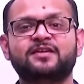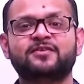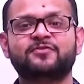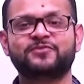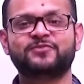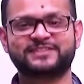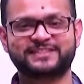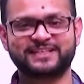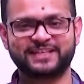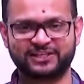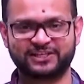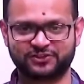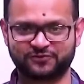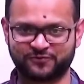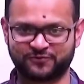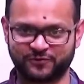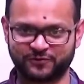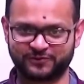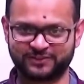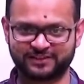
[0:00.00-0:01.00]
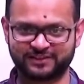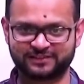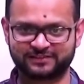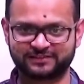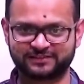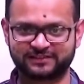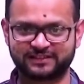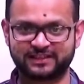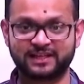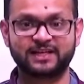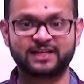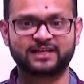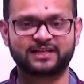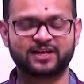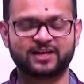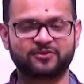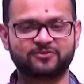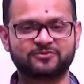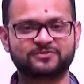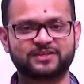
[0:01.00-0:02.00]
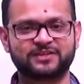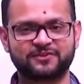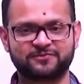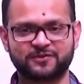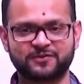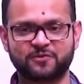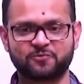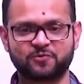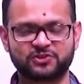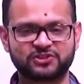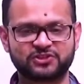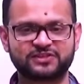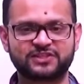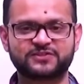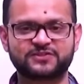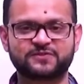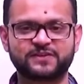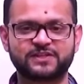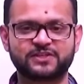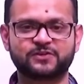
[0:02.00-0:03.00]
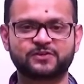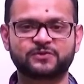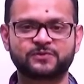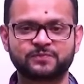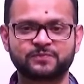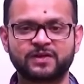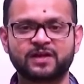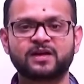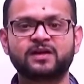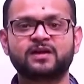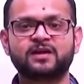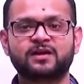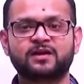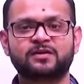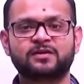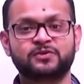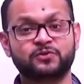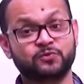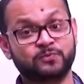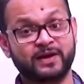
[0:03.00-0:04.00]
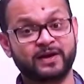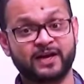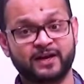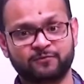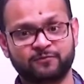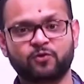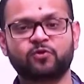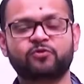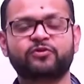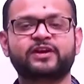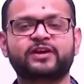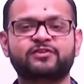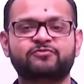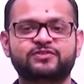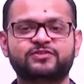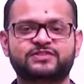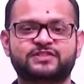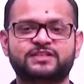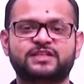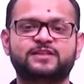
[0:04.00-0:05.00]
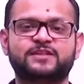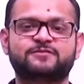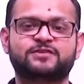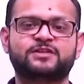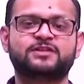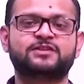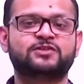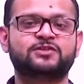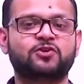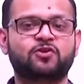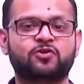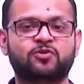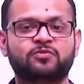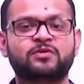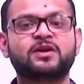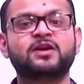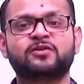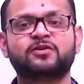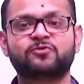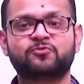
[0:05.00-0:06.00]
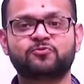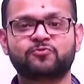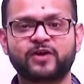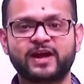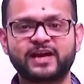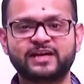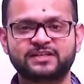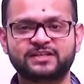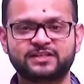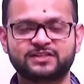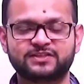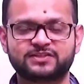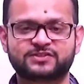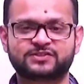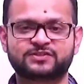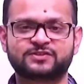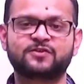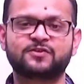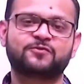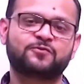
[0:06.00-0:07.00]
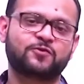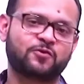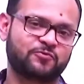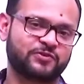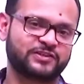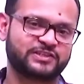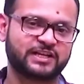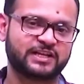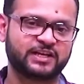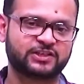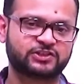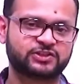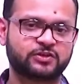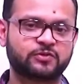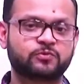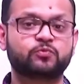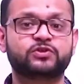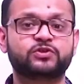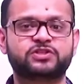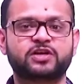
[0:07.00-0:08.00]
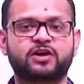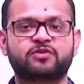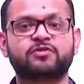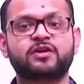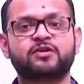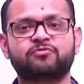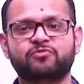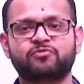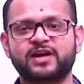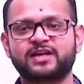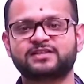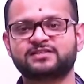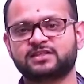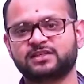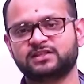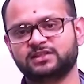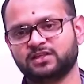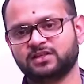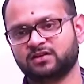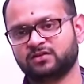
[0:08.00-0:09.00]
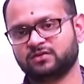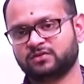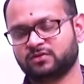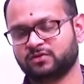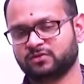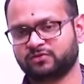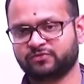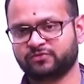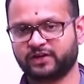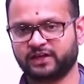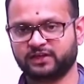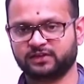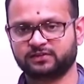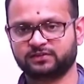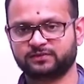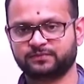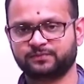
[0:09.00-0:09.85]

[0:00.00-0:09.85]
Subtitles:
Retell lecture folder. Now, if you're watching this video, you may have already received your gradings for Retell lecture, which are red, yellow, or green.